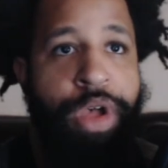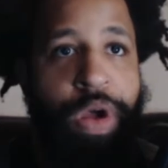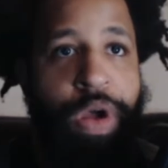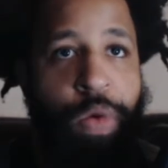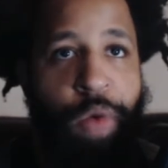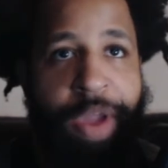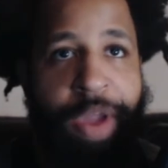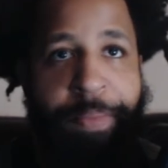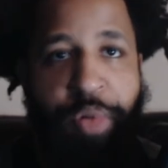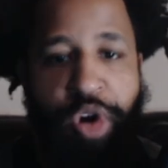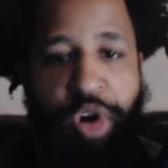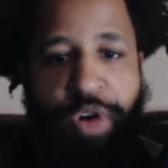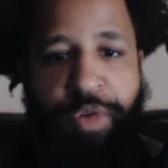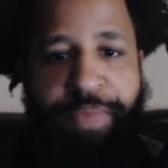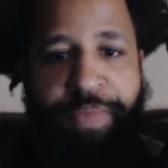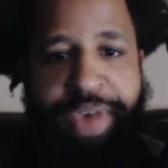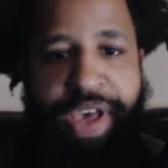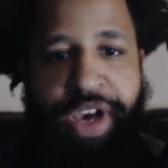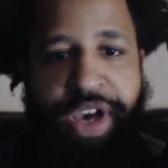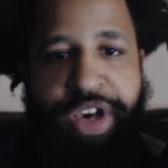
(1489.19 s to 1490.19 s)
Ray Borg will
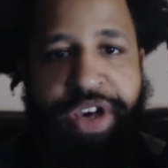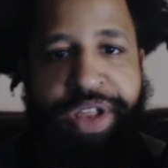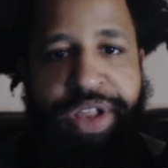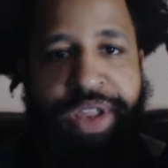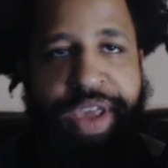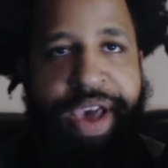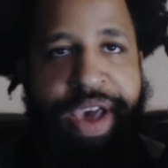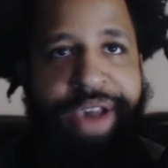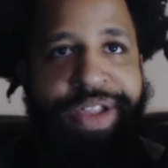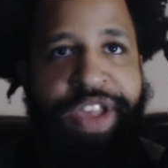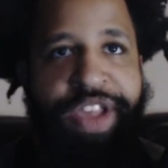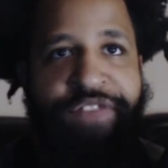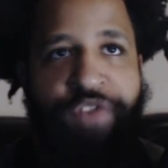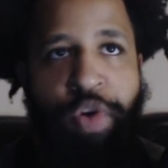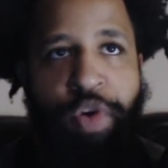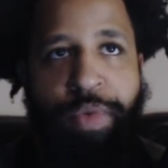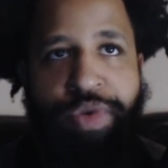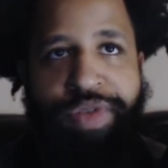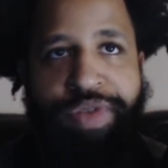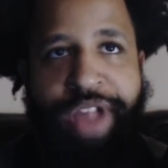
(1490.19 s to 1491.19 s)
be a good test, a
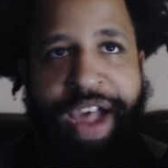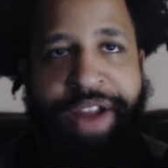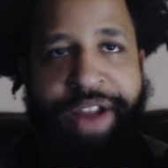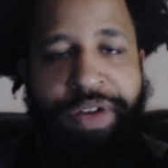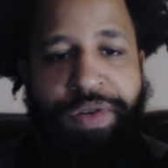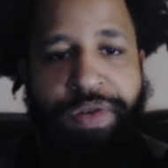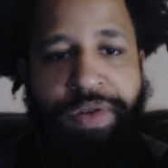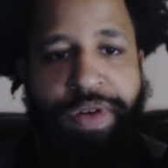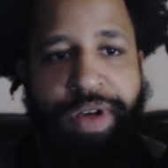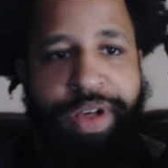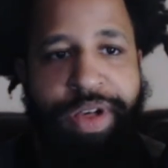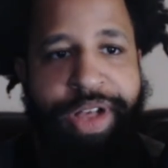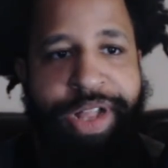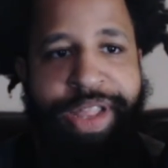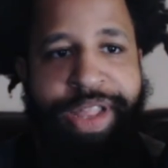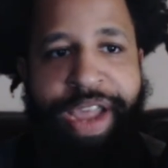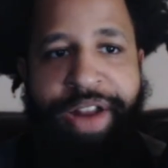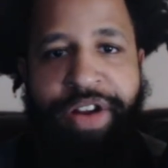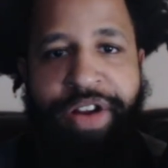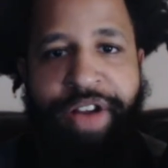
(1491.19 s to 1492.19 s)
former title
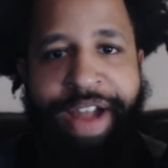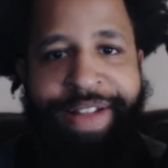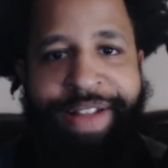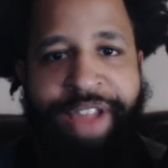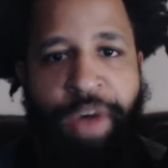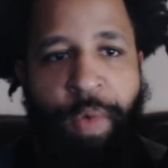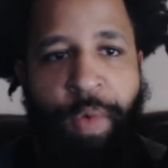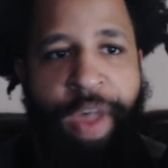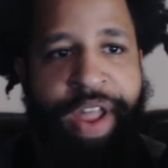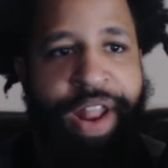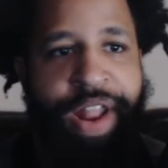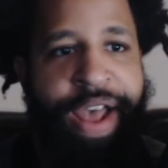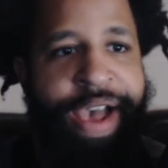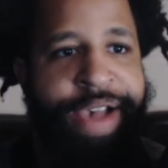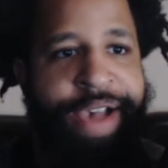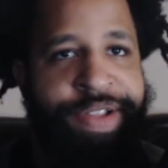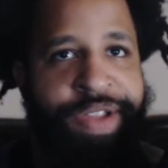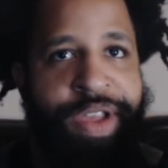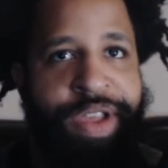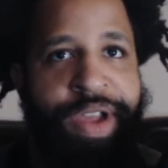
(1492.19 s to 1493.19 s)
contender at that weight
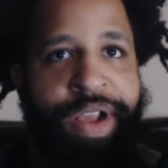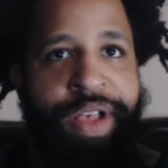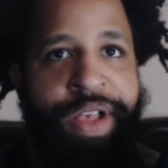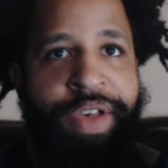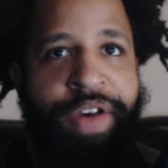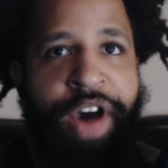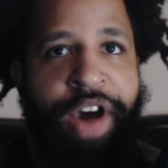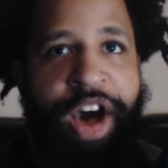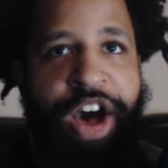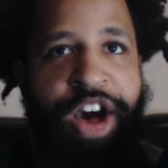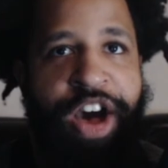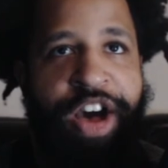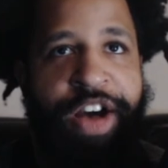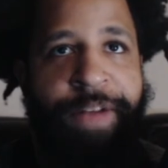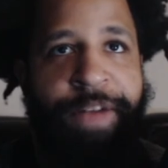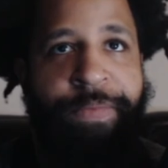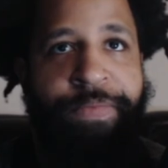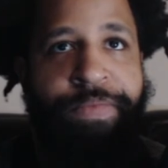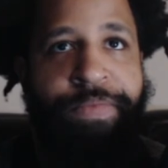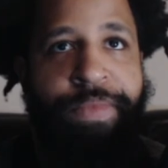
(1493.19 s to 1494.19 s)
class.
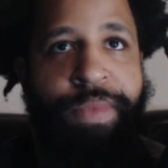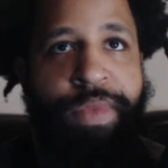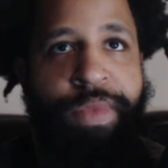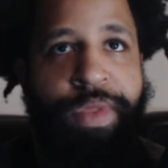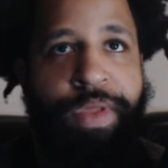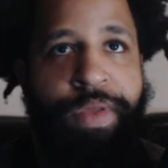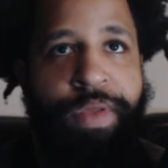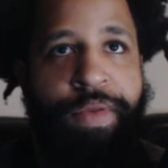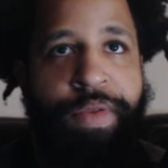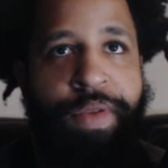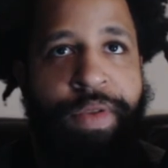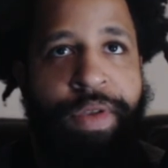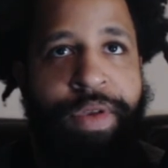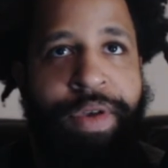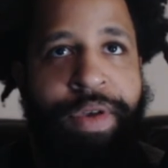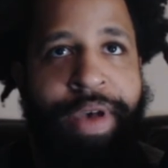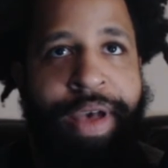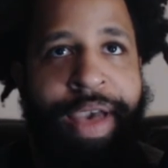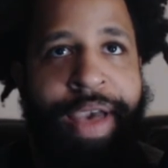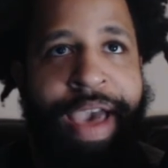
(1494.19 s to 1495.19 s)

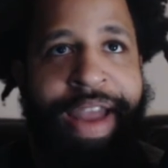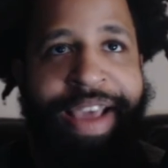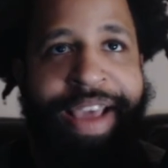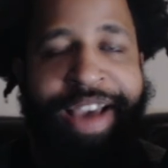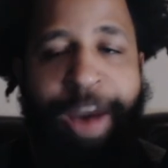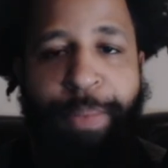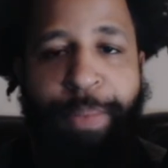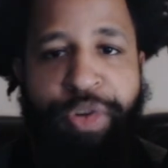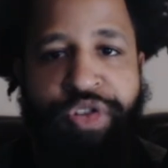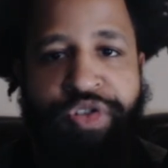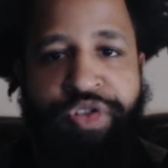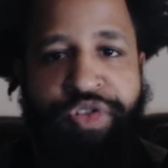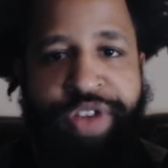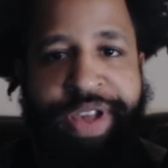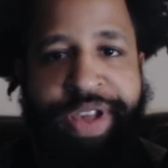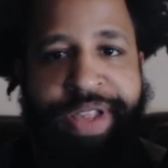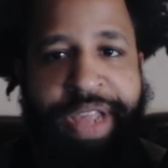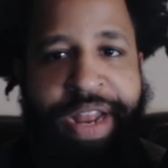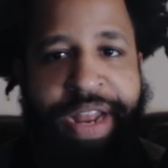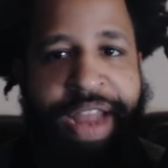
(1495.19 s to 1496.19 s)
Had a couple
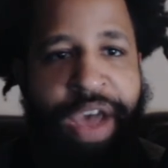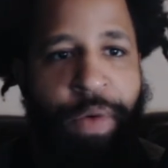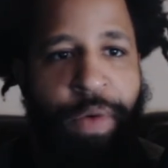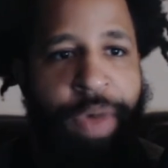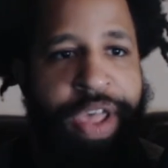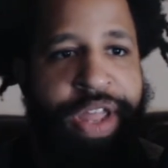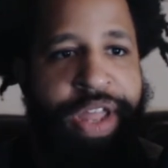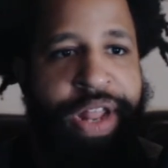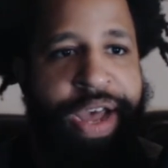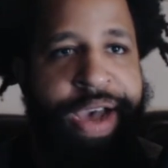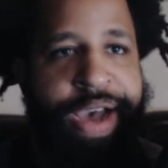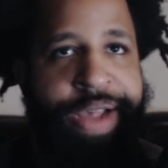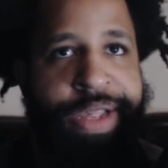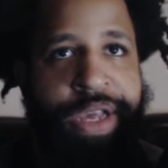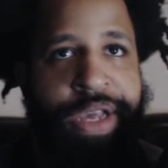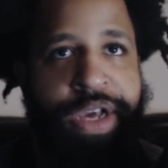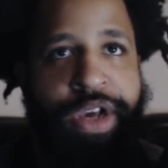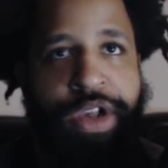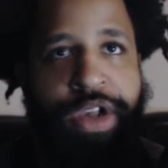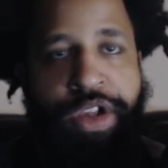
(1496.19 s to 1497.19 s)
streaks in that weight class,
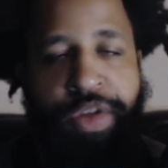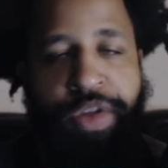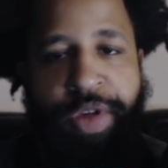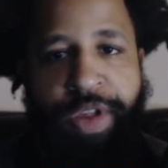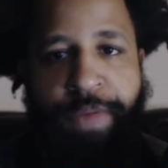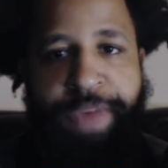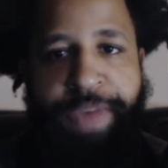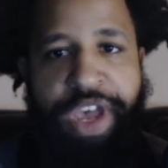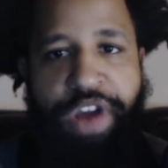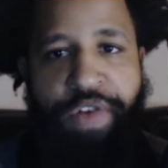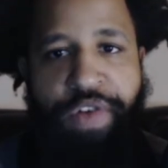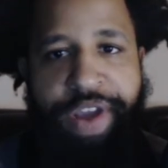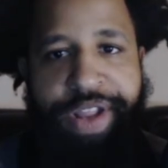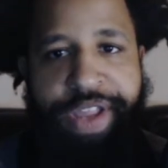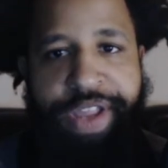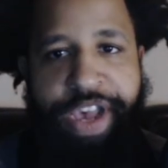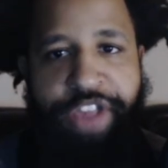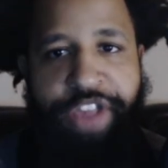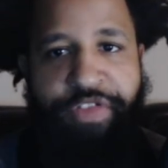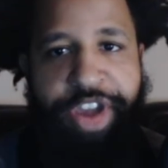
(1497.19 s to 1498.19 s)
so this will be a great
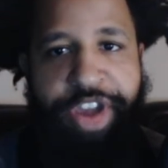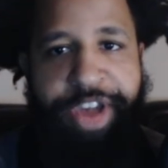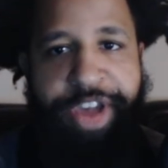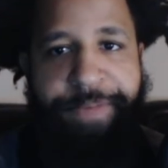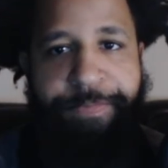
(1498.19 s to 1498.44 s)
test for him.